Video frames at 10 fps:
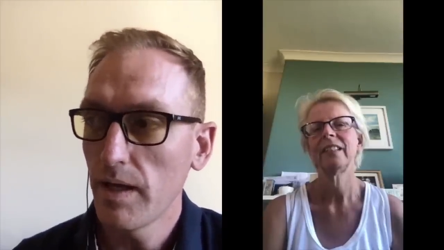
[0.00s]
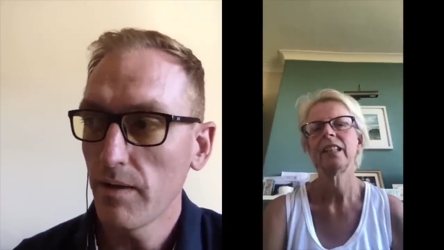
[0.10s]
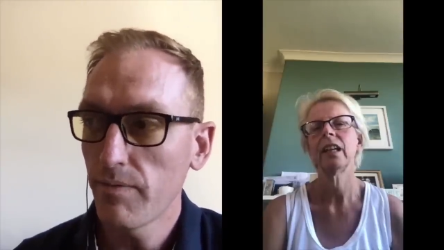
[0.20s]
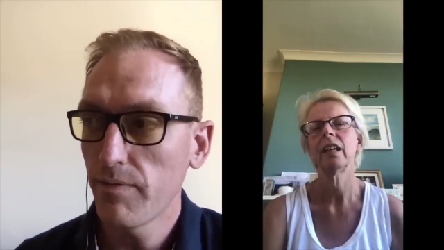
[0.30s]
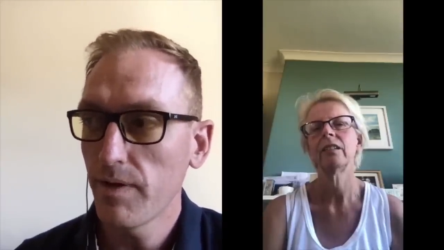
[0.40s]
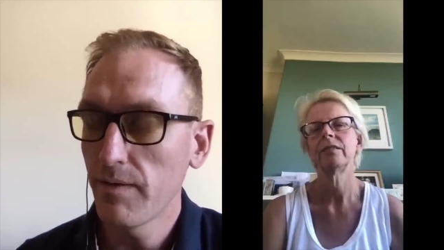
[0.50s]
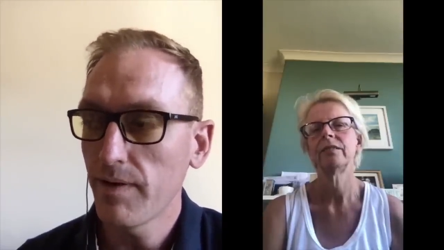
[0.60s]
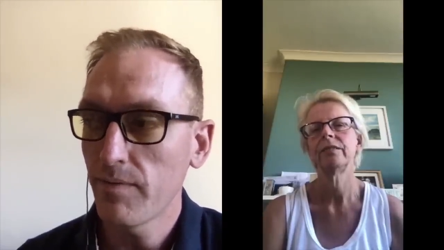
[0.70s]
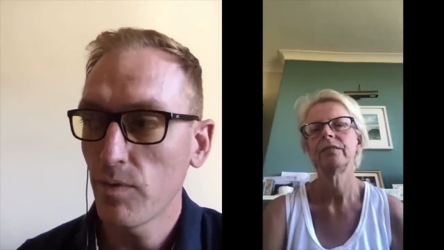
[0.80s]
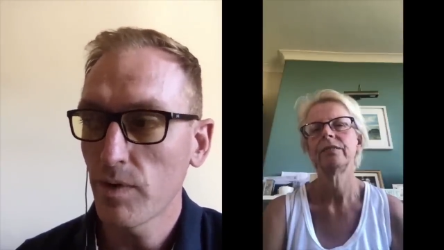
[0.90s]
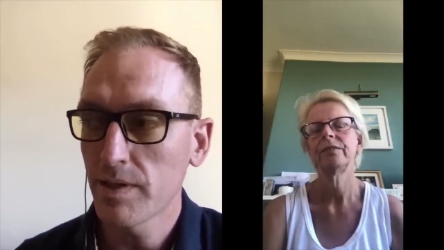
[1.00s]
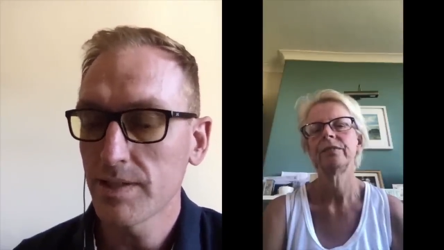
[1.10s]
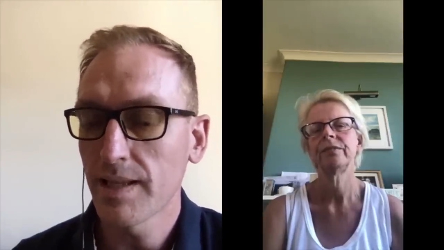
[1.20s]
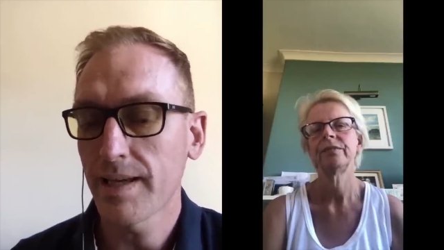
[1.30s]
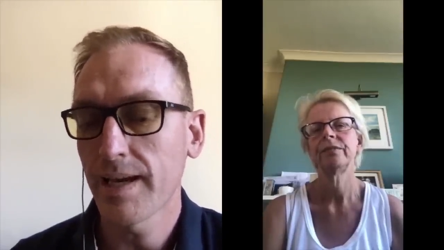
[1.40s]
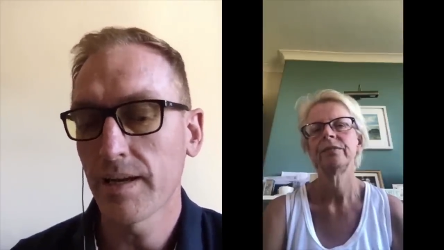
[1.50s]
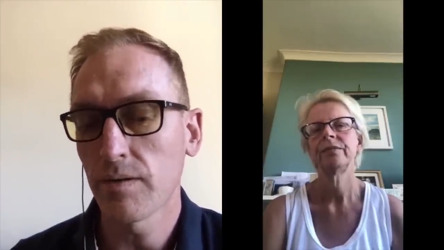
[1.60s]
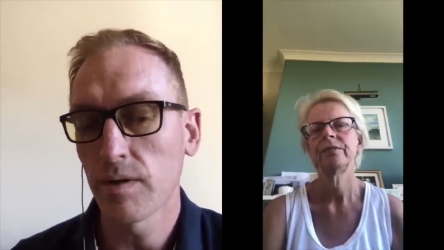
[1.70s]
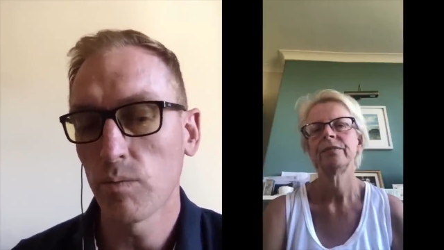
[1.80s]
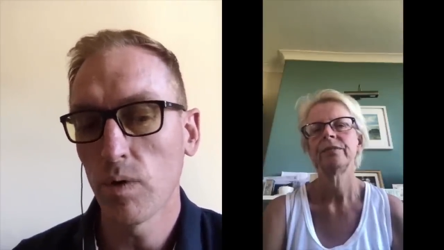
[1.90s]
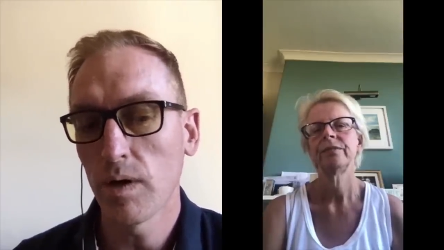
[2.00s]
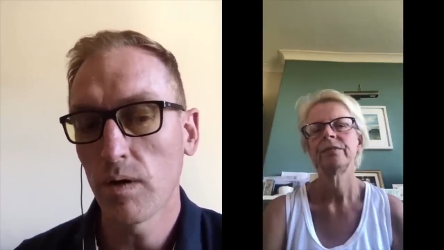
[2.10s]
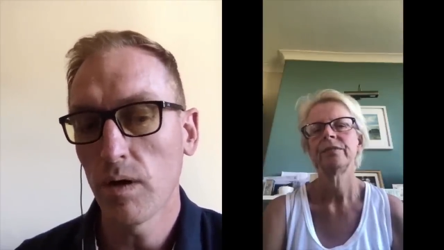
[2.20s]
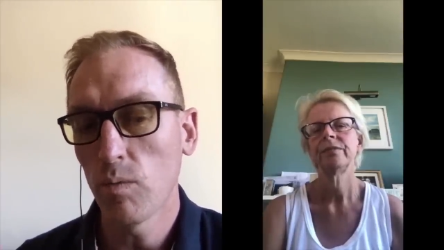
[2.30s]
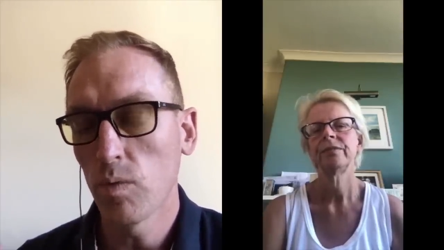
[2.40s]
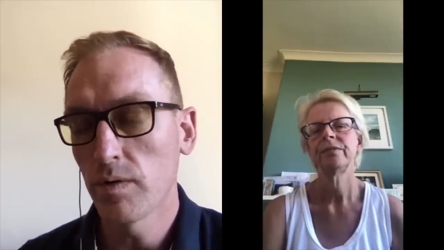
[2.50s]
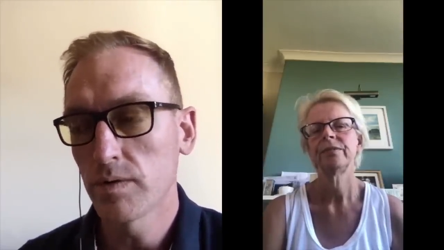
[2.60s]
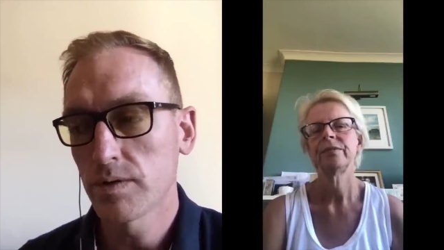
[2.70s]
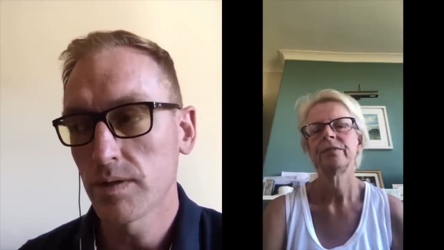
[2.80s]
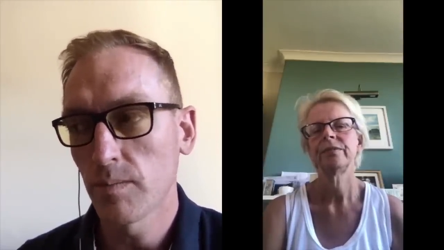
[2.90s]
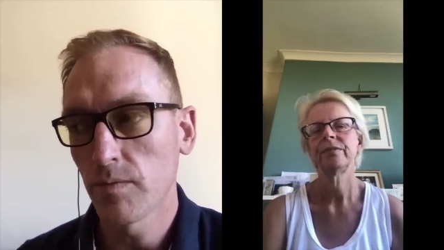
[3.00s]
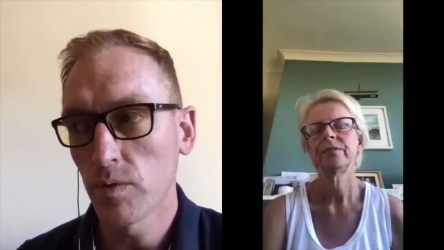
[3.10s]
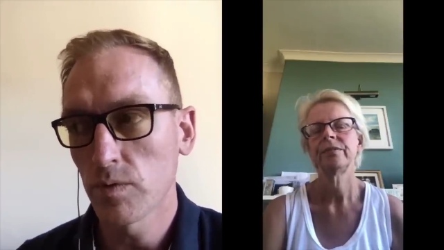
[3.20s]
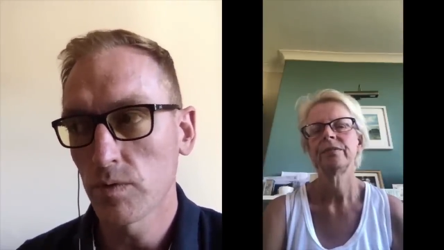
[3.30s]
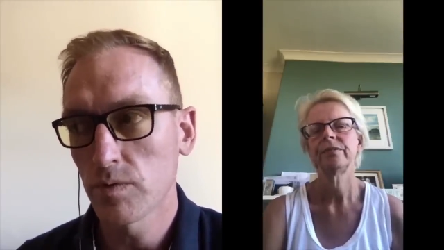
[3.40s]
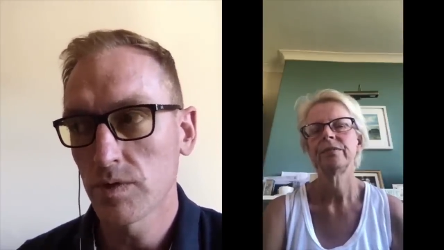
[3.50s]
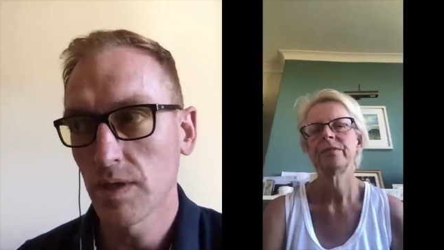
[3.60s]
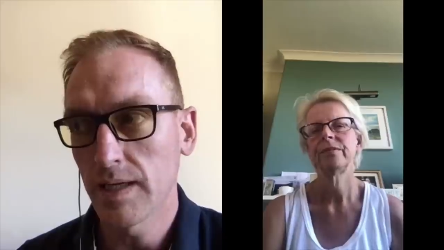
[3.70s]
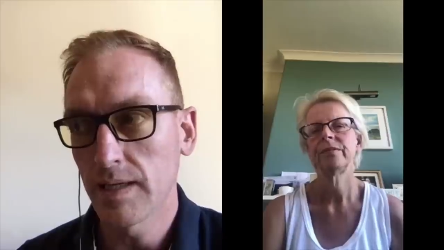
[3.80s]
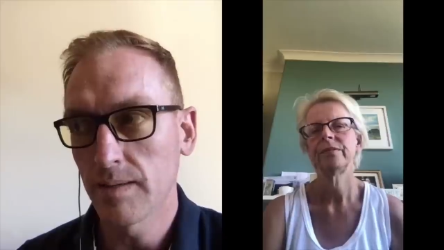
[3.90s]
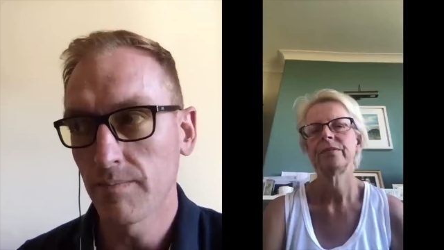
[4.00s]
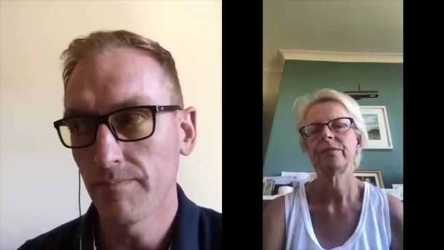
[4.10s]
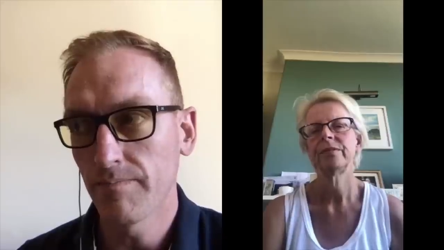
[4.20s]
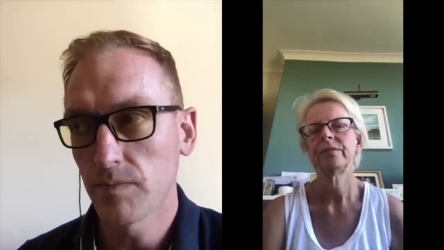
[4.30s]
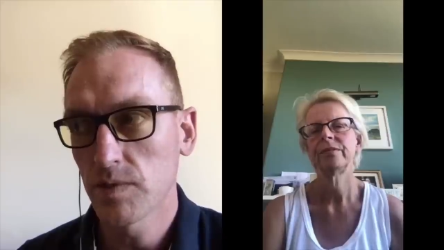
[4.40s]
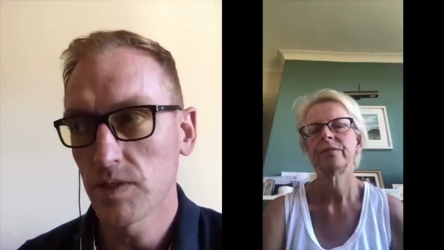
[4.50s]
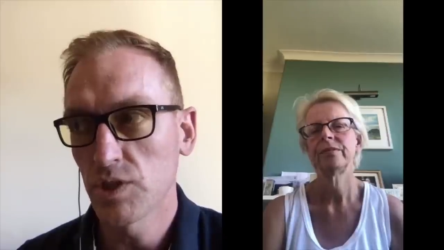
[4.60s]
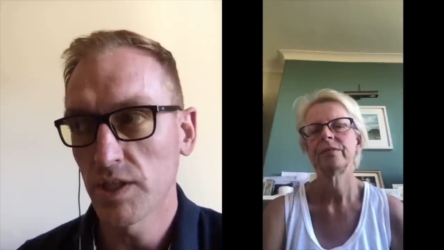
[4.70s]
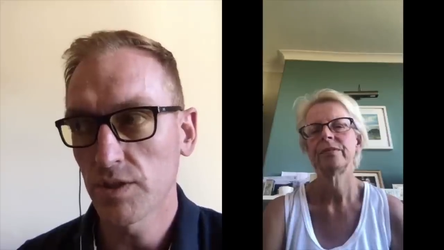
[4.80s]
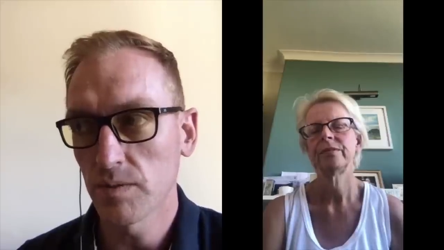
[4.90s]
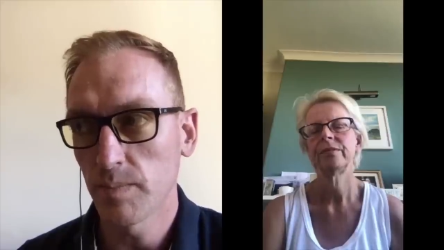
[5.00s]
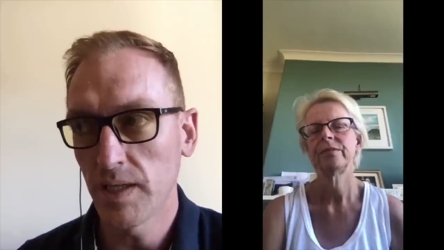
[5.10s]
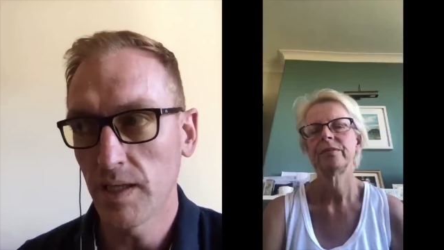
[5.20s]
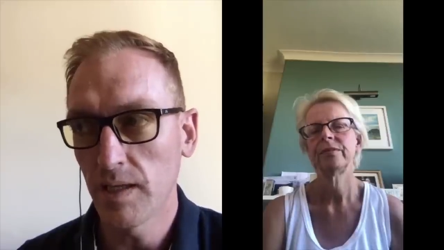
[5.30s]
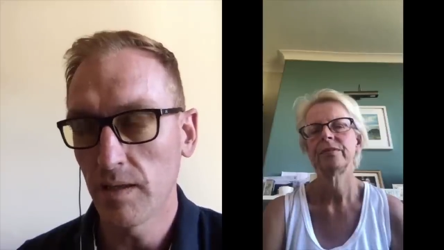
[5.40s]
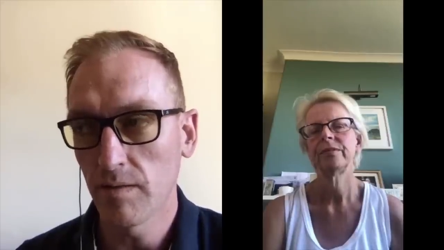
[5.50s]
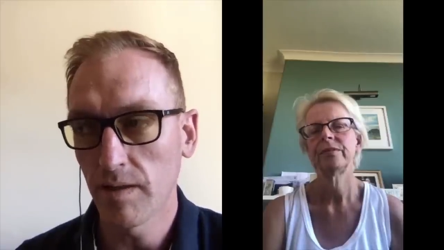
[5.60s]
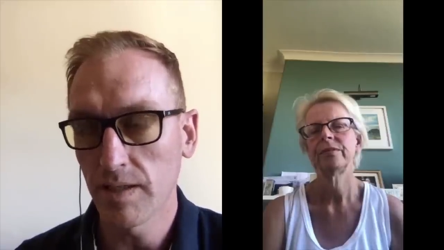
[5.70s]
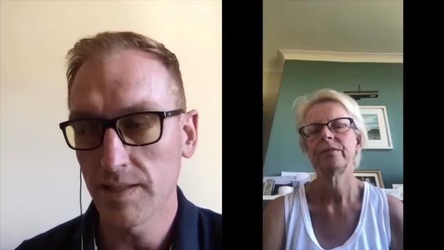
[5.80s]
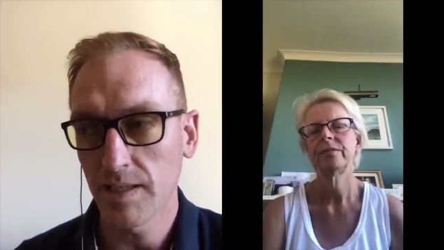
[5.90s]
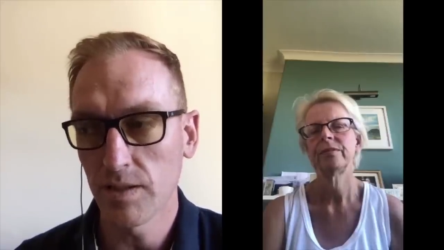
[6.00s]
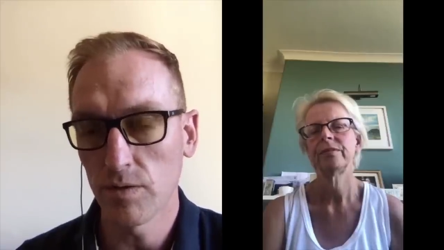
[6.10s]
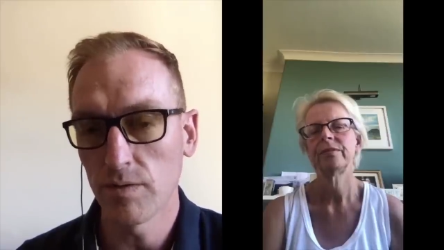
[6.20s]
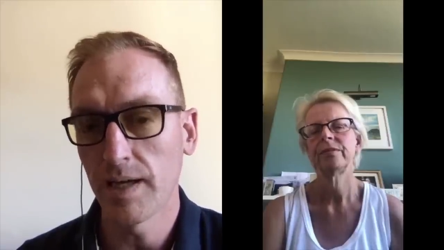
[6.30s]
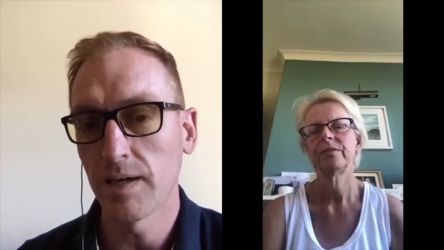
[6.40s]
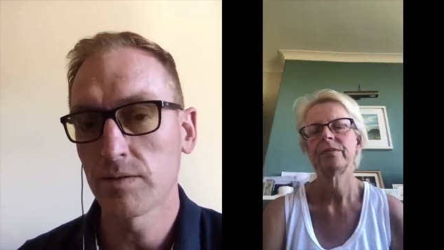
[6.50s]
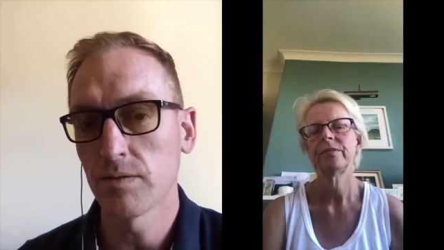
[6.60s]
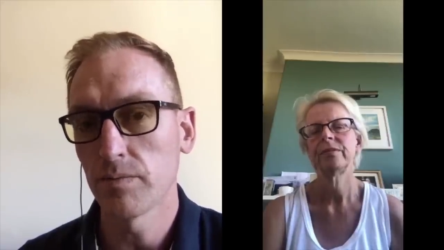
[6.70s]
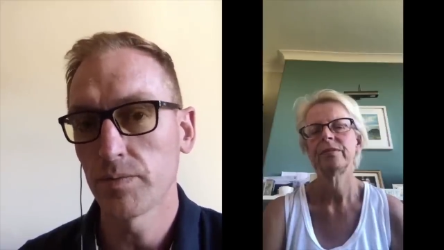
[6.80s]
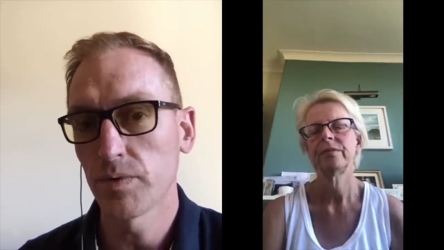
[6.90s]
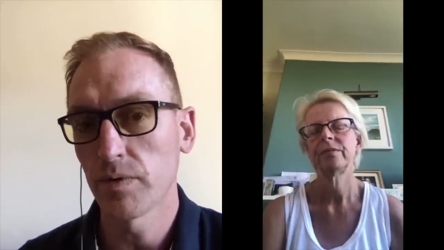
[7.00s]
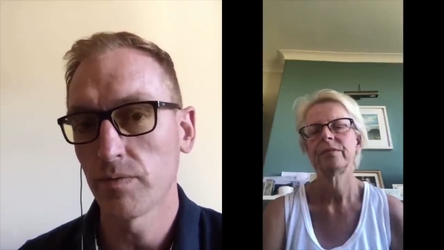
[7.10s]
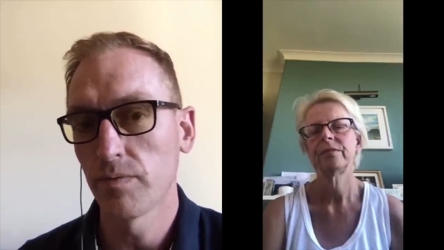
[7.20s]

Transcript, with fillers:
Speaker 1: yeah. if if I fall into that category, what would some of your um, suggestions be? Things I can do now to sort